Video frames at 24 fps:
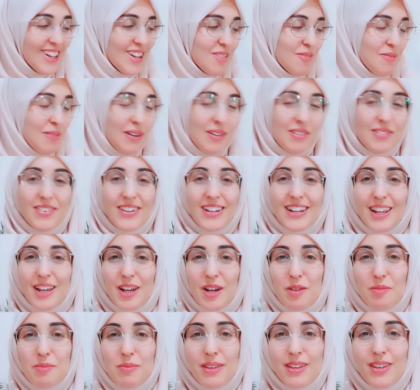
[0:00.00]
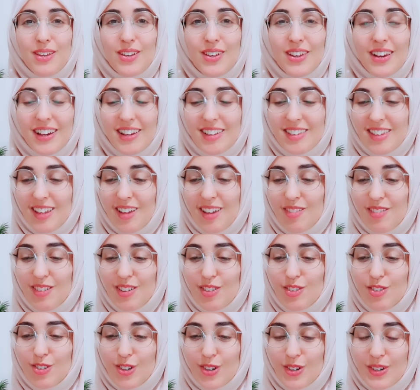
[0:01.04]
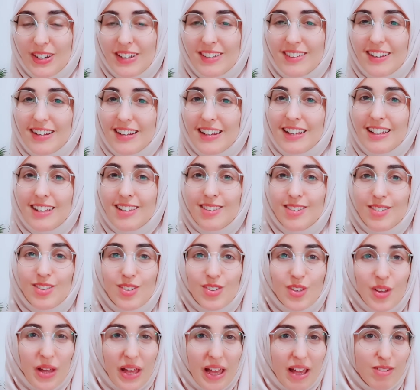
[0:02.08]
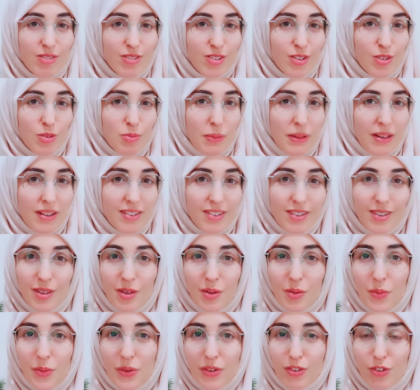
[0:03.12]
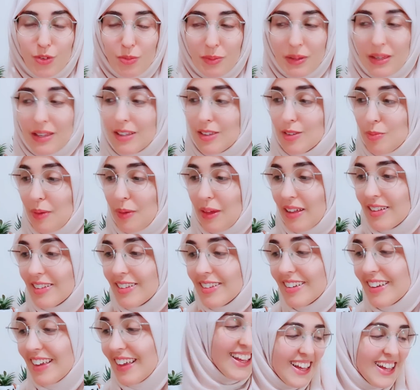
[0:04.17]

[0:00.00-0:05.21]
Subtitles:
But I really hope that you guys have enjoyed. At least you don't have to spend, you can watch me spend.